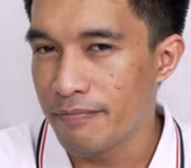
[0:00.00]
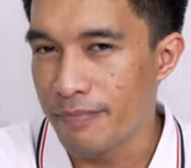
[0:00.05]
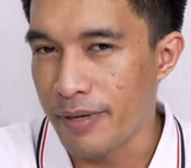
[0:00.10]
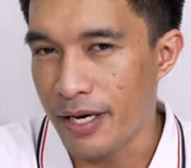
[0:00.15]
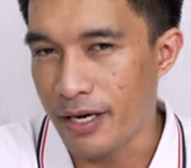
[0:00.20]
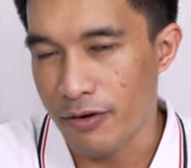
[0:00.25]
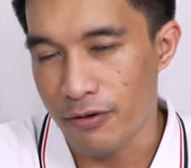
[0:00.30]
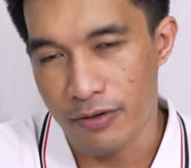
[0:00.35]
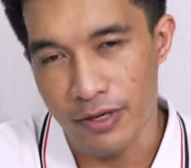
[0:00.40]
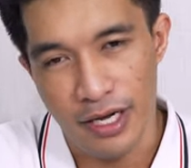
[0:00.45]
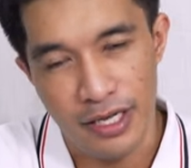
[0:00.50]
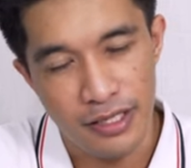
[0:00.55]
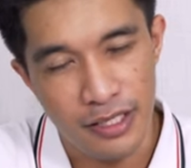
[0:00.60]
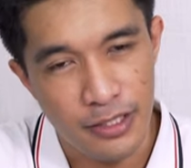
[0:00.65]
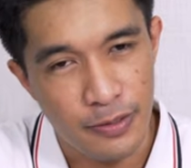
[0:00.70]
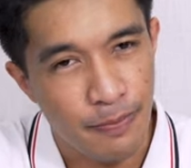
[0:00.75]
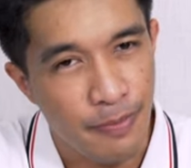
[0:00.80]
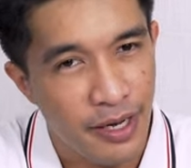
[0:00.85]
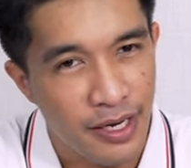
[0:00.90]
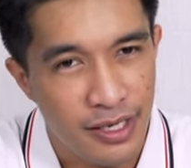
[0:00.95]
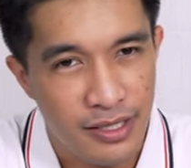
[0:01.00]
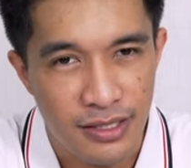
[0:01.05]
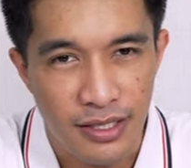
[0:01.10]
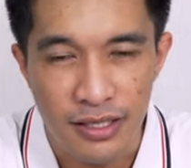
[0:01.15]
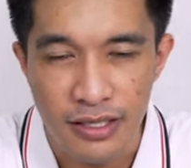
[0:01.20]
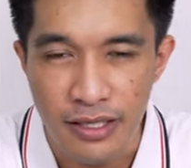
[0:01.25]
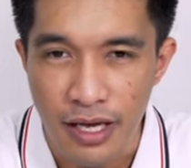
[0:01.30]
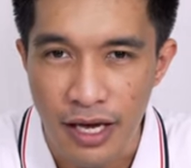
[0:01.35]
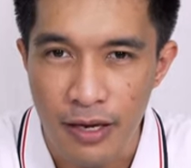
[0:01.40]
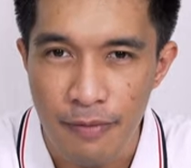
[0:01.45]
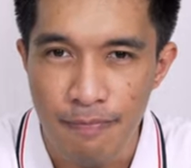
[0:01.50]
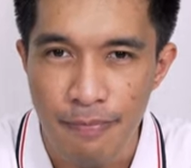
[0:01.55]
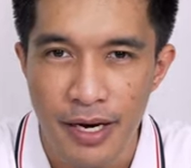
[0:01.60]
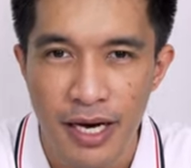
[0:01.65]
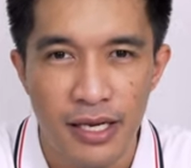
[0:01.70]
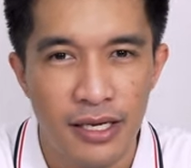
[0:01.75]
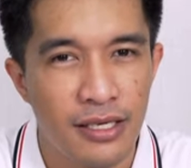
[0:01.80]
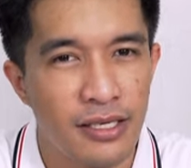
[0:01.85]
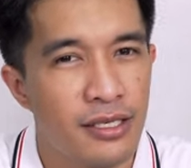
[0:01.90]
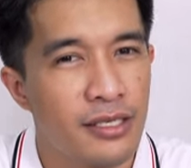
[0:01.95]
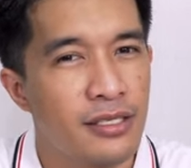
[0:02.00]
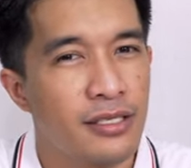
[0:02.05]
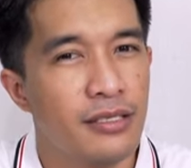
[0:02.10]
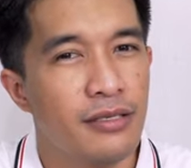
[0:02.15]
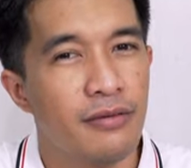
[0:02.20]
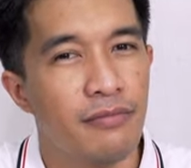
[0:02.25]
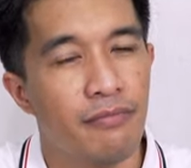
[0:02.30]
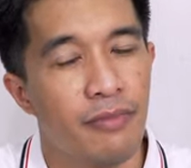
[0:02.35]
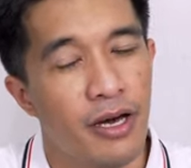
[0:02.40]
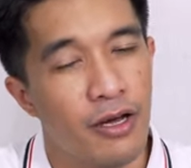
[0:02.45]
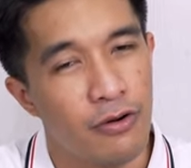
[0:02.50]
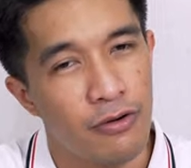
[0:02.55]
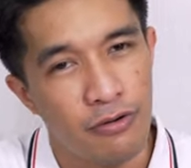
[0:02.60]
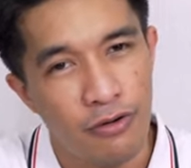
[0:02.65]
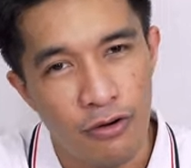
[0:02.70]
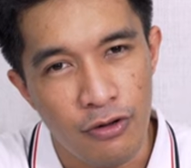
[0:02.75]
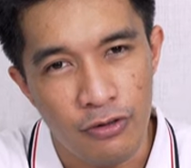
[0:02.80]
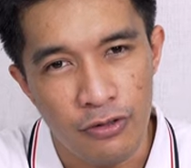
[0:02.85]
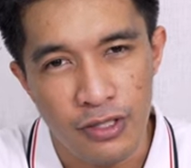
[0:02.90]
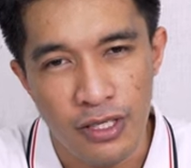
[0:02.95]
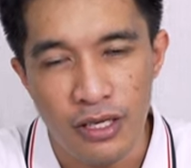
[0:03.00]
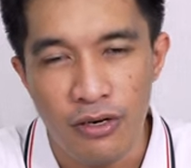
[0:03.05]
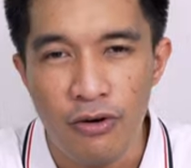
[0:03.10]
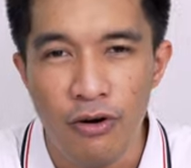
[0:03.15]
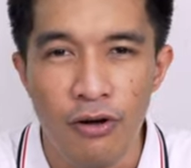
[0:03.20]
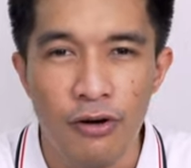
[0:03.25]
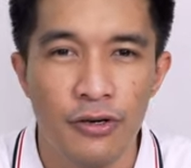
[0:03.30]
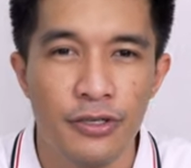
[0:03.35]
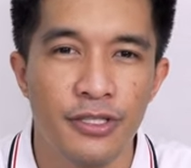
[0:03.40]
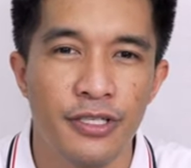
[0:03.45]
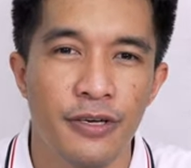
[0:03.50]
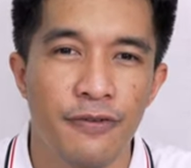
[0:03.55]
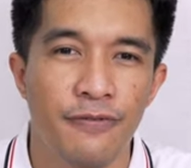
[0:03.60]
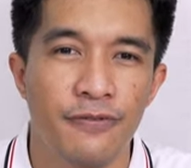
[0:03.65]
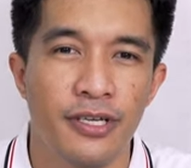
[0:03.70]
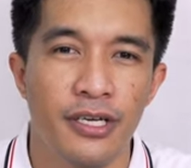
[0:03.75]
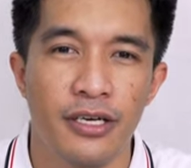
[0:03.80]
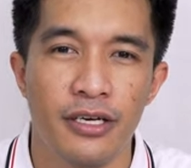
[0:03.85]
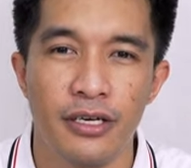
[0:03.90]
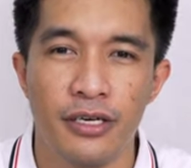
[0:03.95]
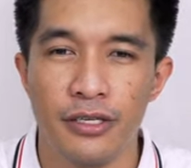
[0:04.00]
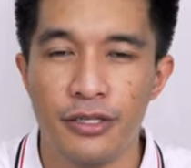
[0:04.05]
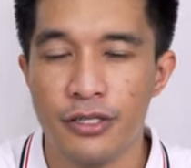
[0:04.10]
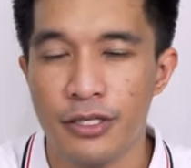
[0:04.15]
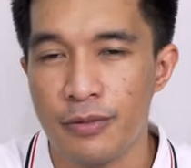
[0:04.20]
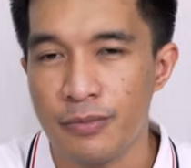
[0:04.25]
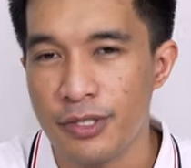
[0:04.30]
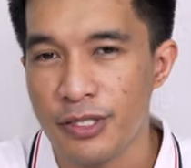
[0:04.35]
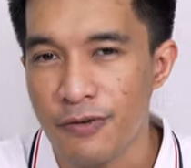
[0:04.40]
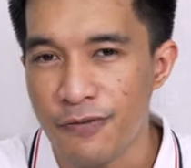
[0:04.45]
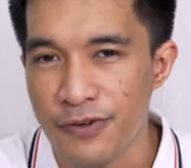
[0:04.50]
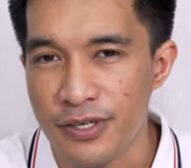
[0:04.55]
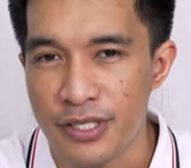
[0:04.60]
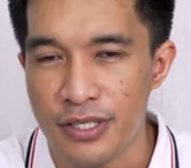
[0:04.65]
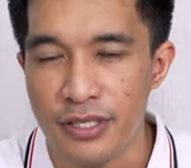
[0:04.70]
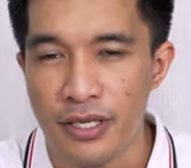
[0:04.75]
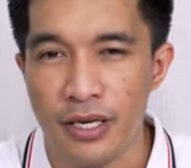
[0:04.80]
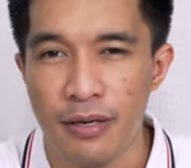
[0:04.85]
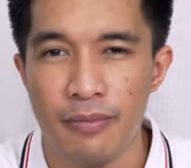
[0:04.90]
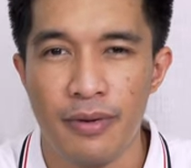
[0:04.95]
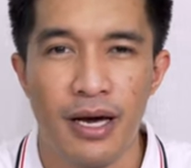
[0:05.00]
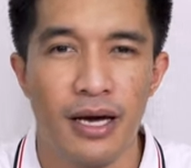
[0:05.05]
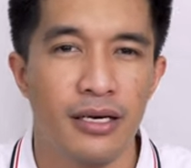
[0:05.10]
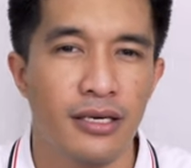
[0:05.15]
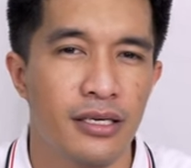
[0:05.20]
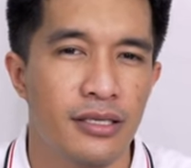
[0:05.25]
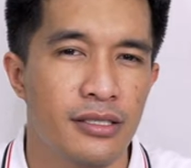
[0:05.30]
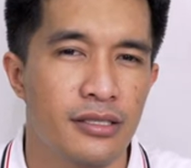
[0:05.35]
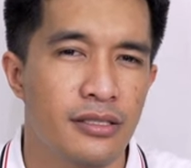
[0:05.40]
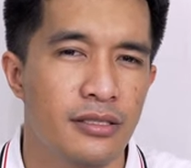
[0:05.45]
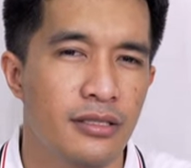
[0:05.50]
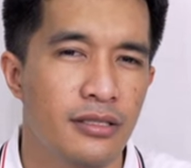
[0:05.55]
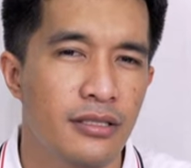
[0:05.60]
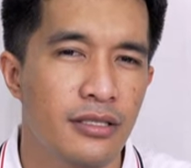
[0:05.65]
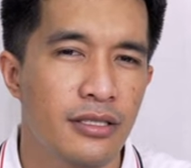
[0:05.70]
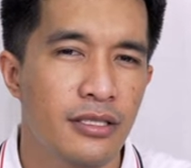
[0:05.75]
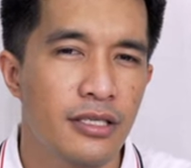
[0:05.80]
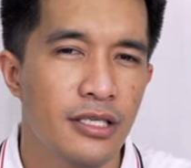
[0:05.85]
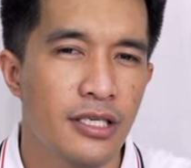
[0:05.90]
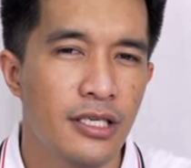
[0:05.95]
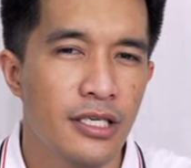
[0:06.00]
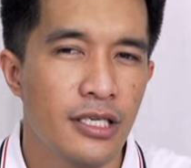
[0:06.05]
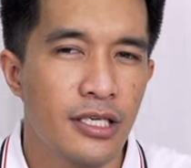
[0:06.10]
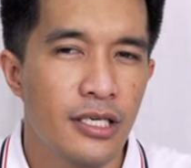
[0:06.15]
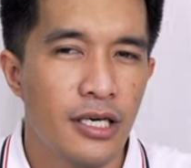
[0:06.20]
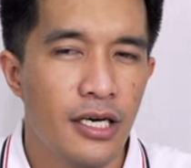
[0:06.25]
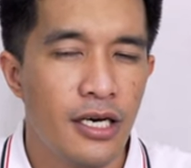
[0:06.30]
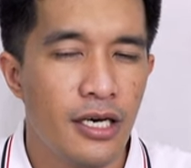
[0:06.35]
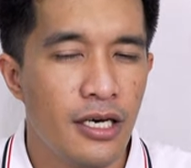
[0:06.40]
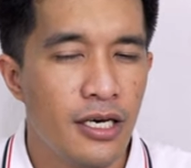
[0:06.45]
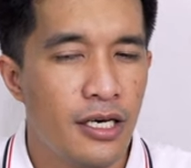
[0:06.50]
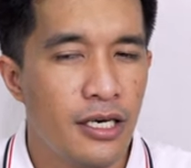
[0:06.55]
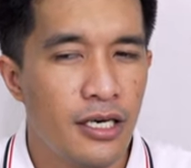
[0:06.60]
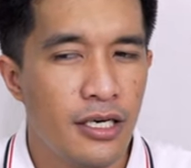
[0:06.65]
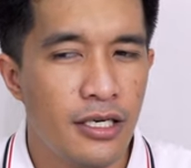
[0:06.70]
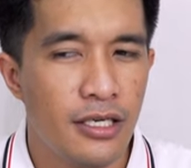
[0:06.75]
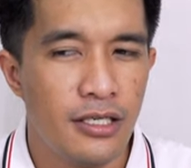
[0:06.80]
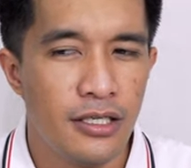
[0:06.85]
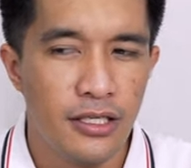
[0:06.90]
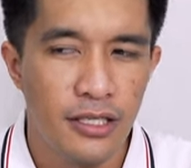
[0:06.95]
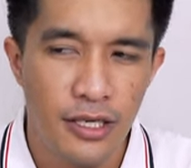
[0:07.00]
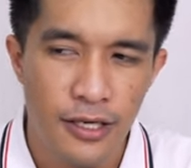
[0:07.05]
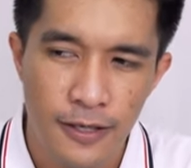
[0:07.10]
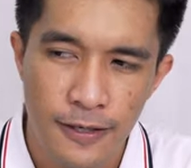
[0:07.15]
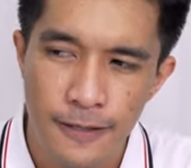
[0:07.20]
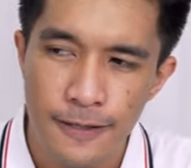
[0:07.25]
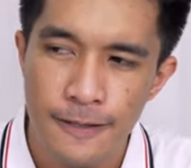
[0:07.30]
pero not as bad as the TN panel, meron konting color shifting in terms of extreme angles, and